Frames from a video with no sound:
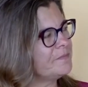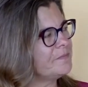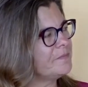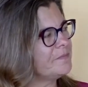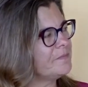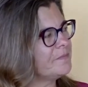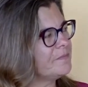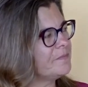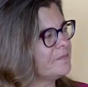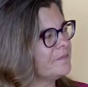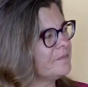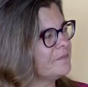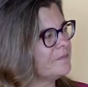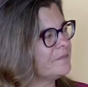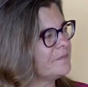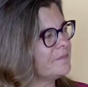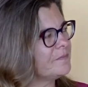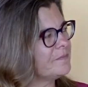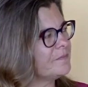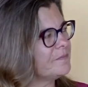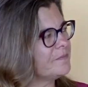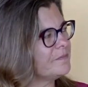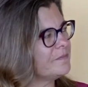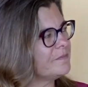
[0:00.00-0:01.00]

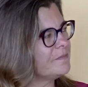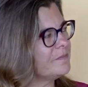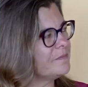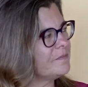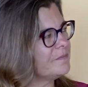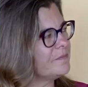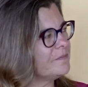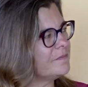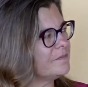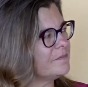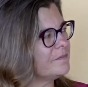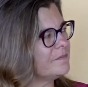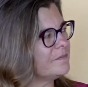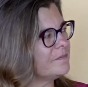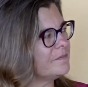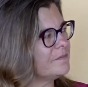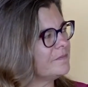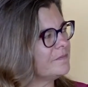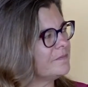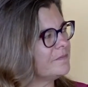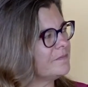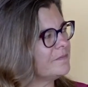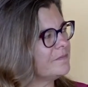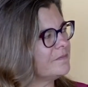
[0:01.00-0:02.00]

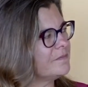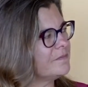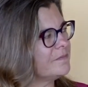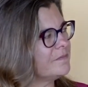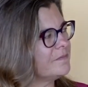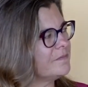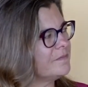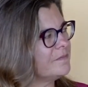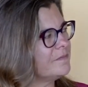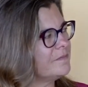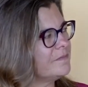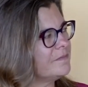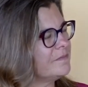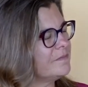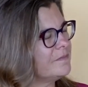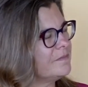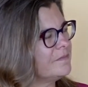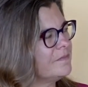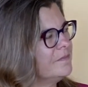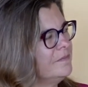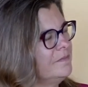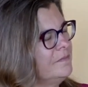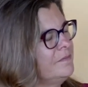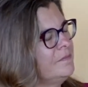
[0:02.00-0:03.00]

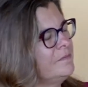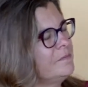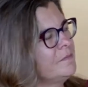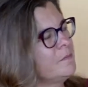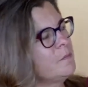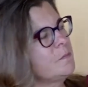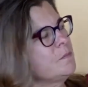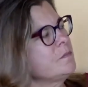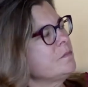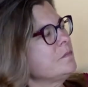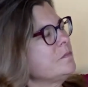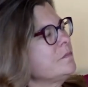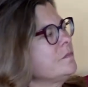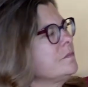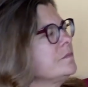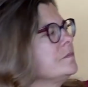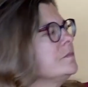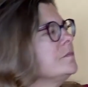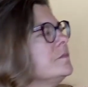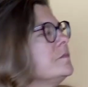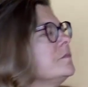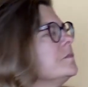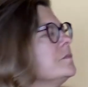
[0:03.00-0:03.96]
(not speaking)